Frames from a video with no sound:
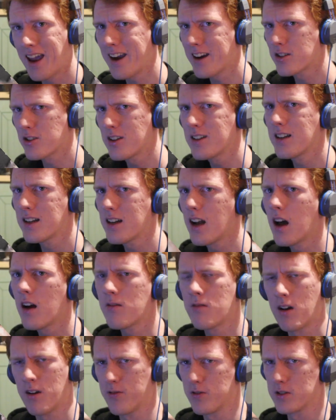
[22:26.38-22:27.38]
actually did
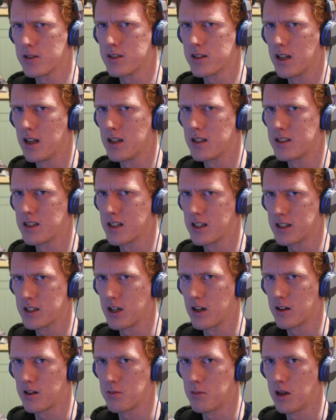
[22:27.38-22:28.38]
not reference the
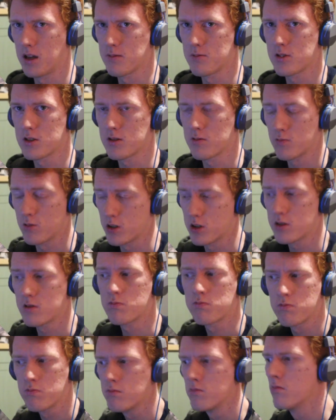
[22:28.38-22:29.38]
TikTok memes,
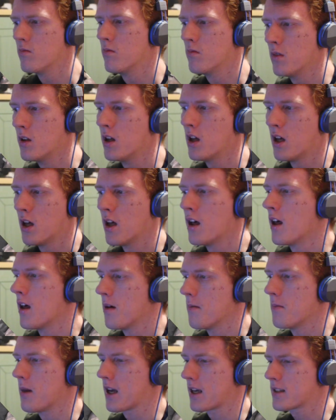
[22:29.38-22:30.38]
which
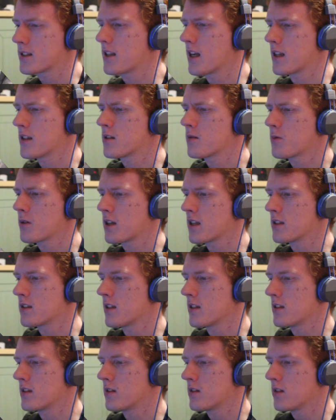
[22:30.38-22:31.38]
makes sense
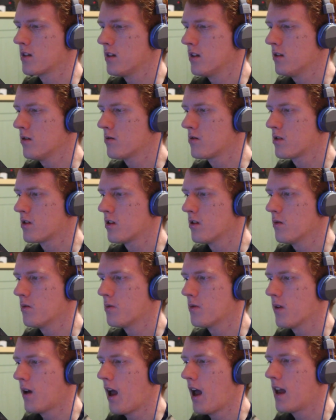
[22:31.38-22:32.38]
because this is
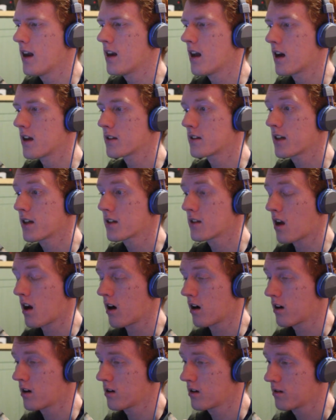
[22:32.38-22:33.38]
YouTube and not
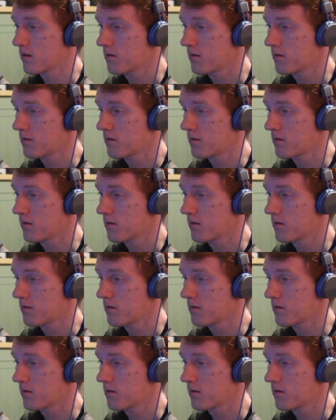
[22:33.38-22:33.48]
TikTok.